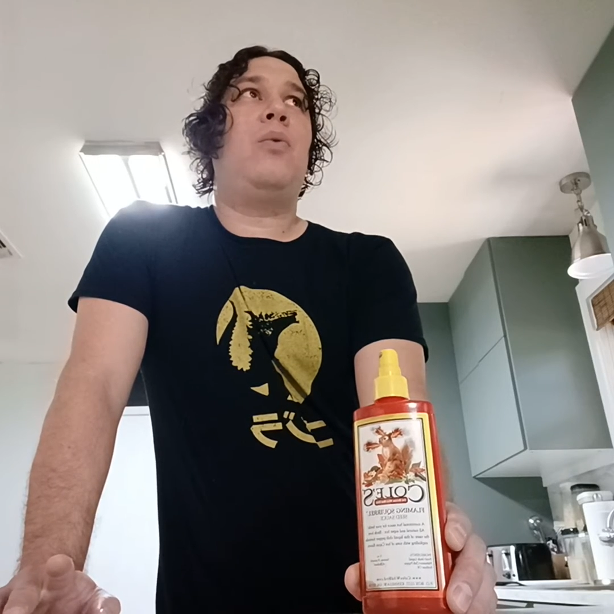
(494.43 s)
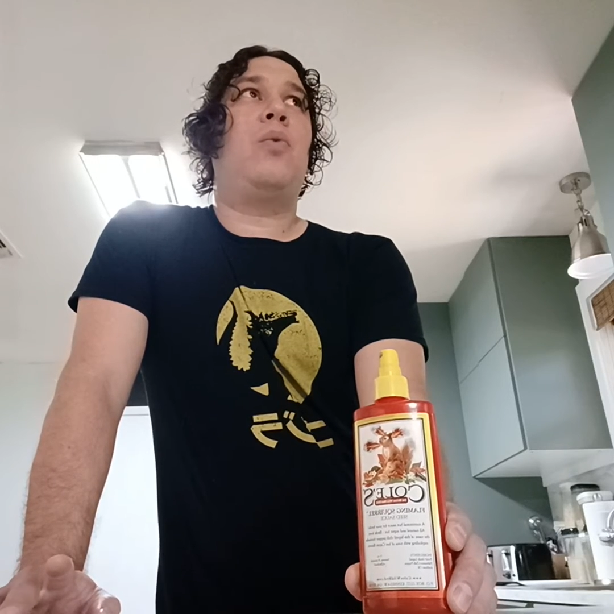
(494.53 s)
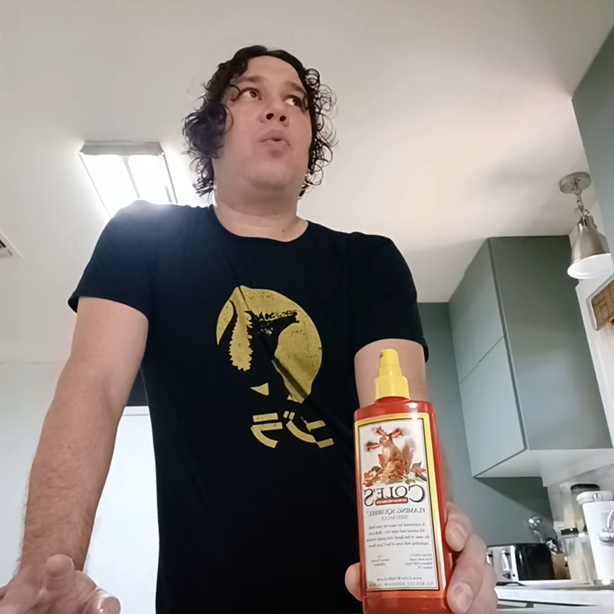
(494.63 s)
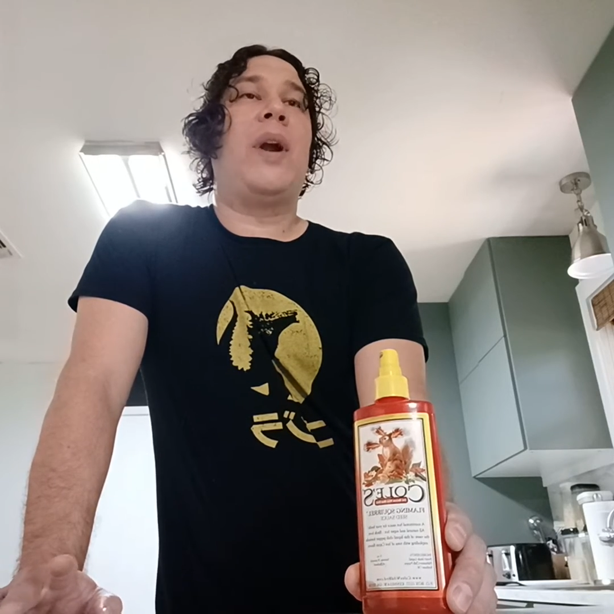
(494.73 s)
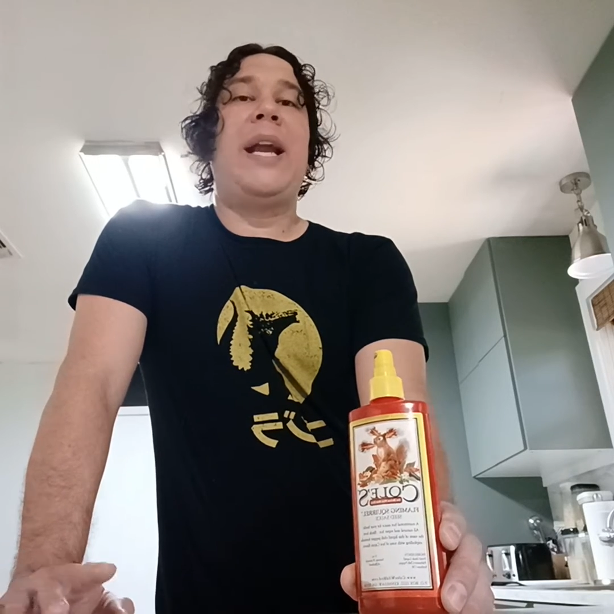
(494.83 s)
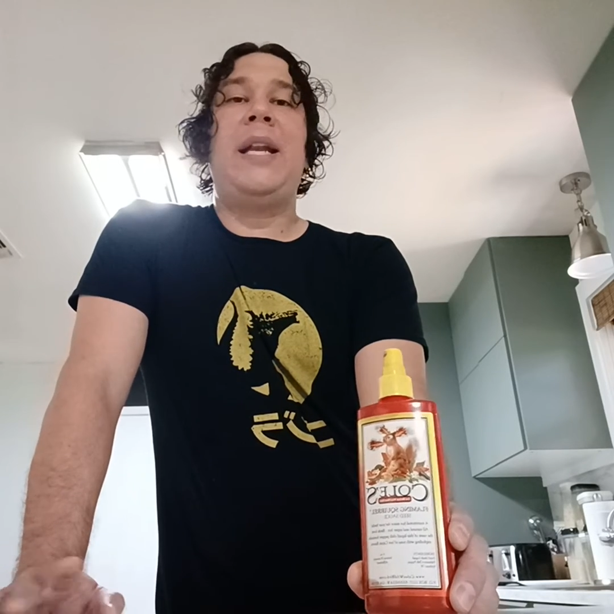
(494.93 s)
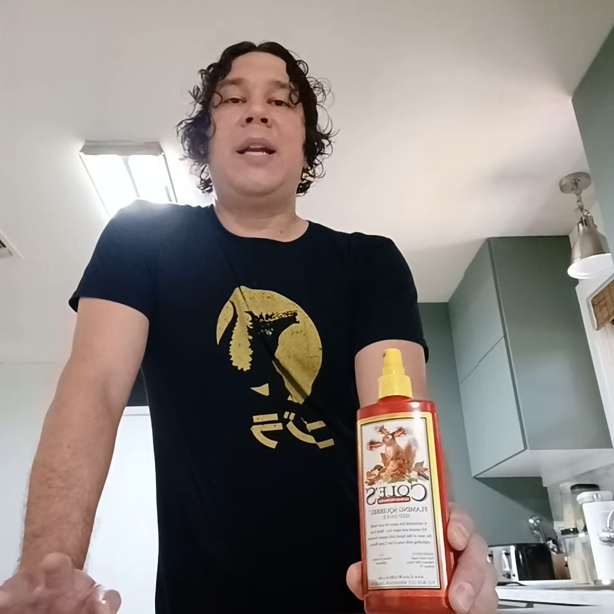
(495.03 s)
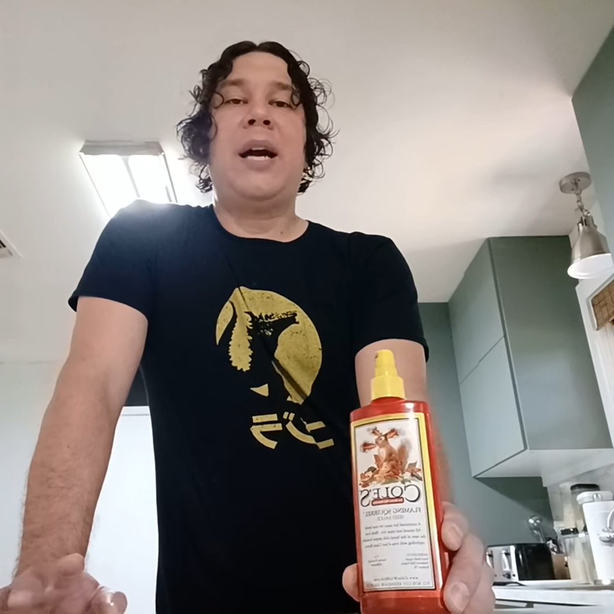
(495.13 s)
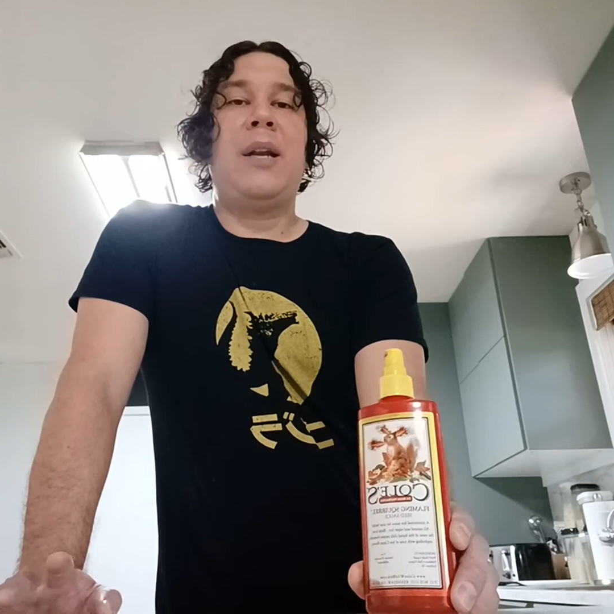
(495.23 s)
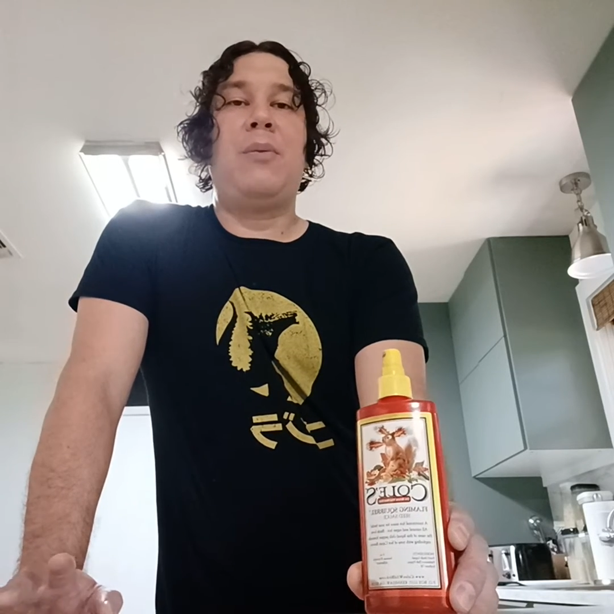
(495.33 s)
rain
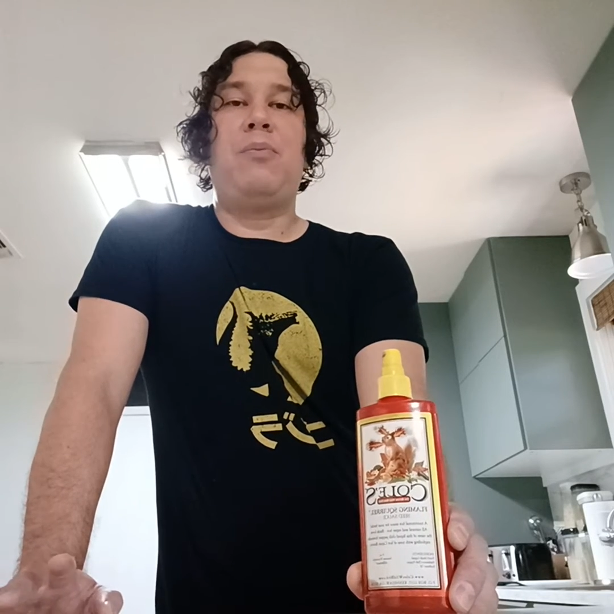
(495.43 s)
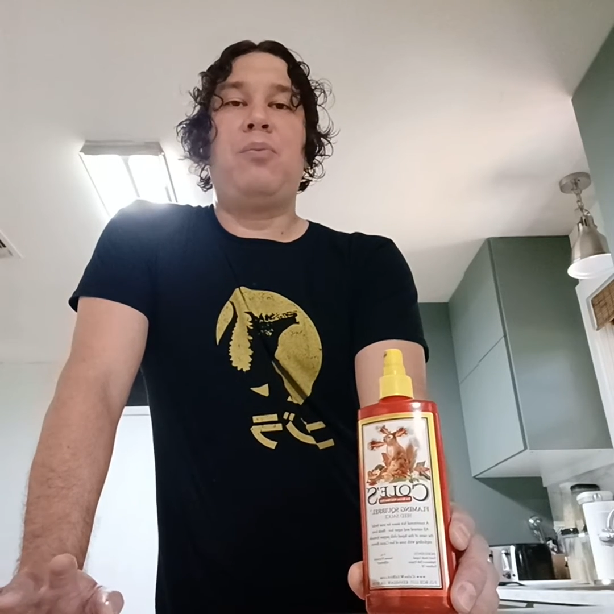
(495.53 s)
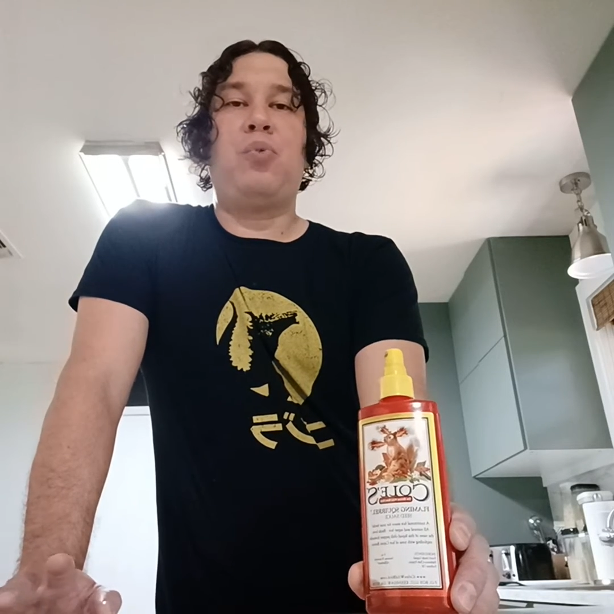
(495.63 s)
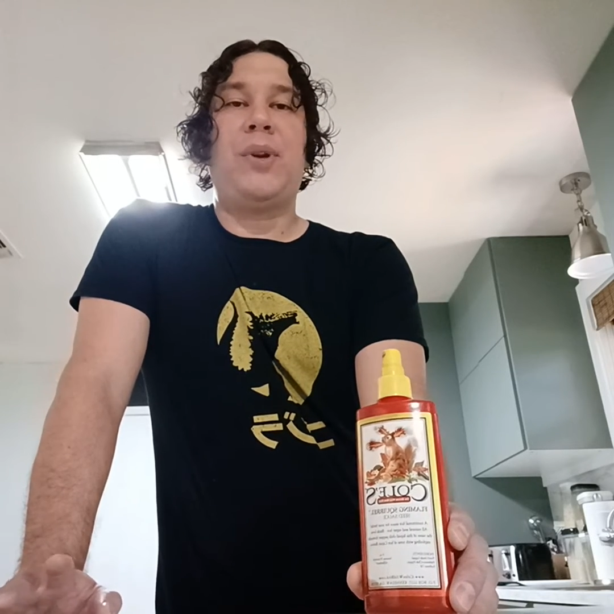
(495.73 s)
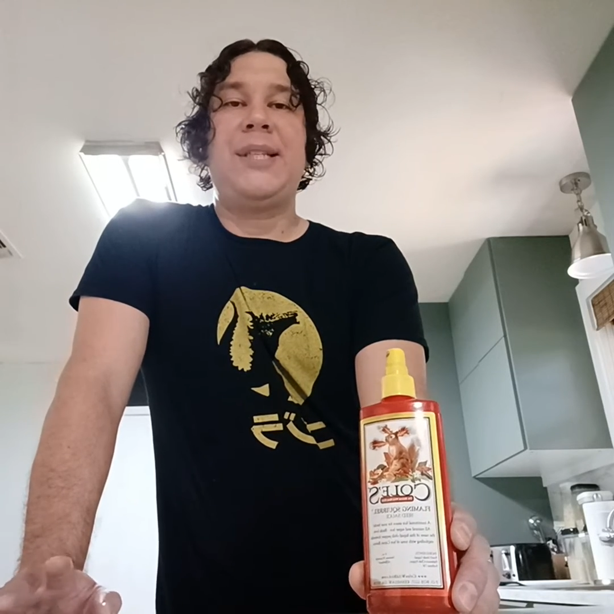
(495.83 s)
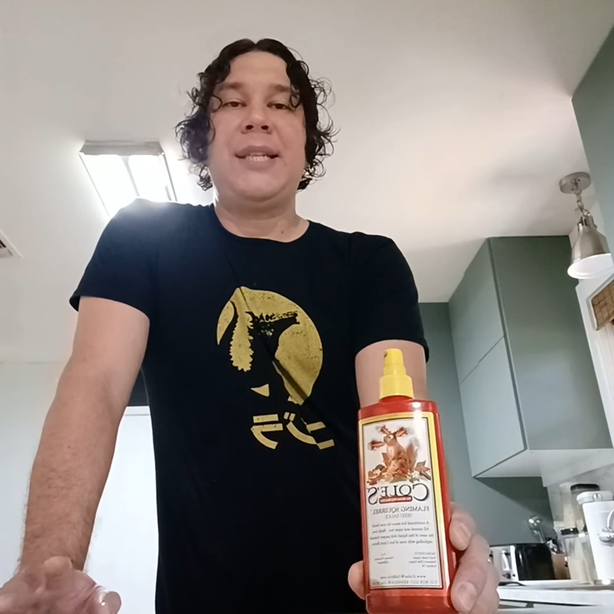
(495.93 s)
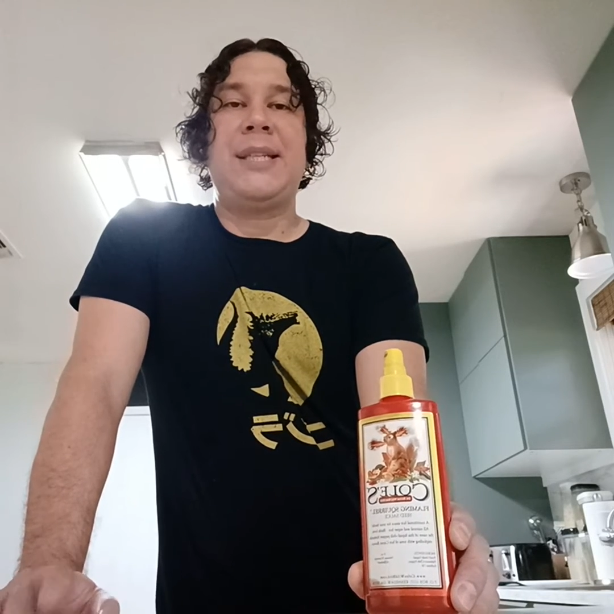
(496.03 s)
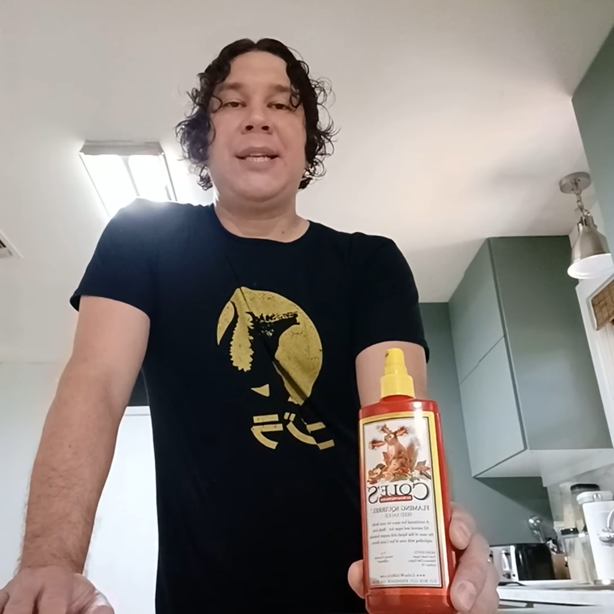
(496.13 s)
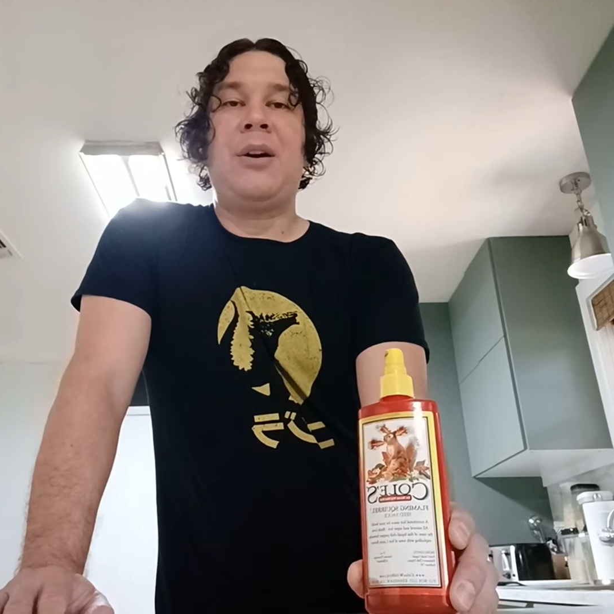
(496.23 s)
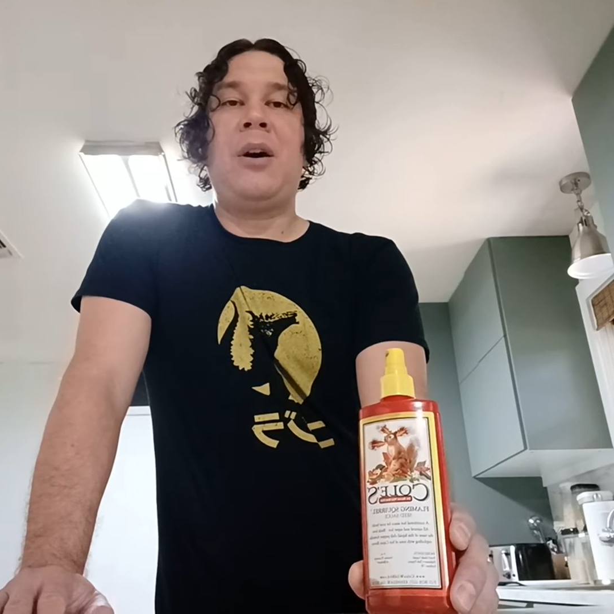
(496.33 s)
kind of rinses
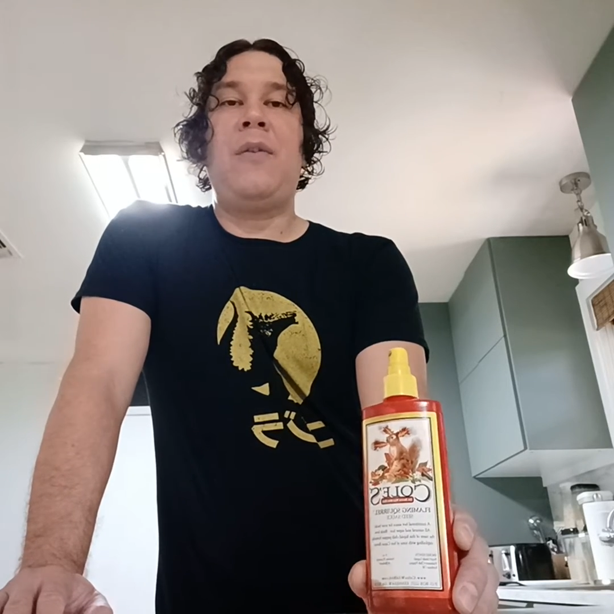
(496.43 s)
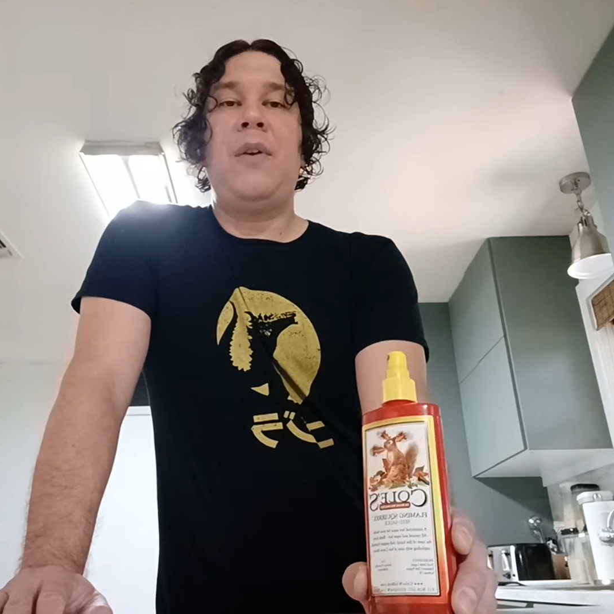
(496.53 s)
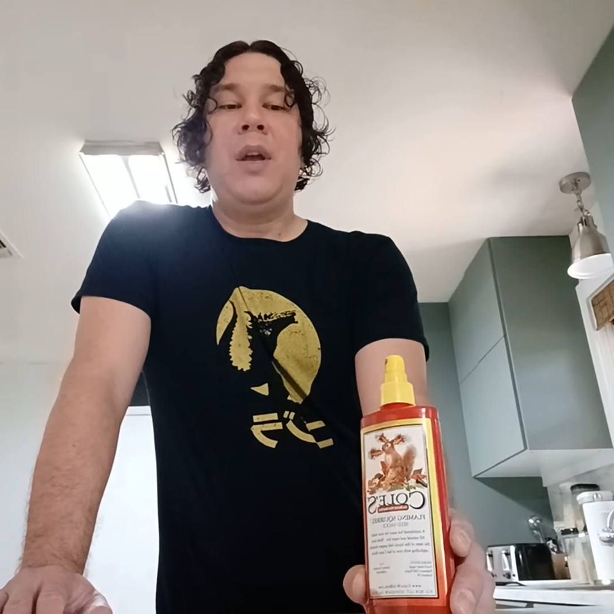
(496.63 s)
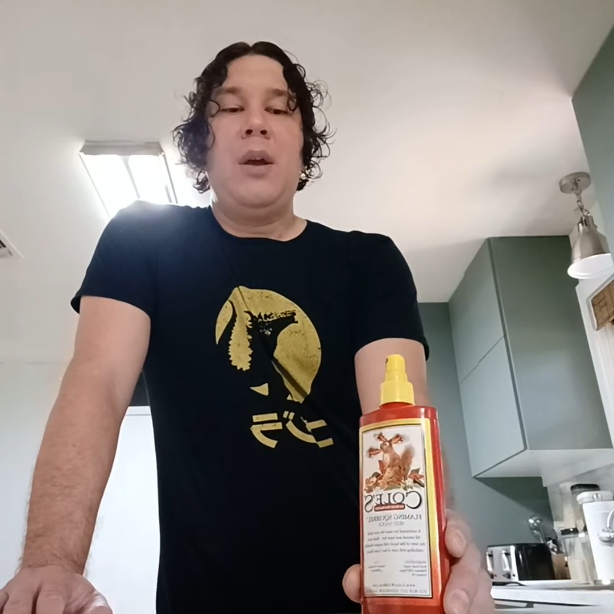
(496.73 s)
it off.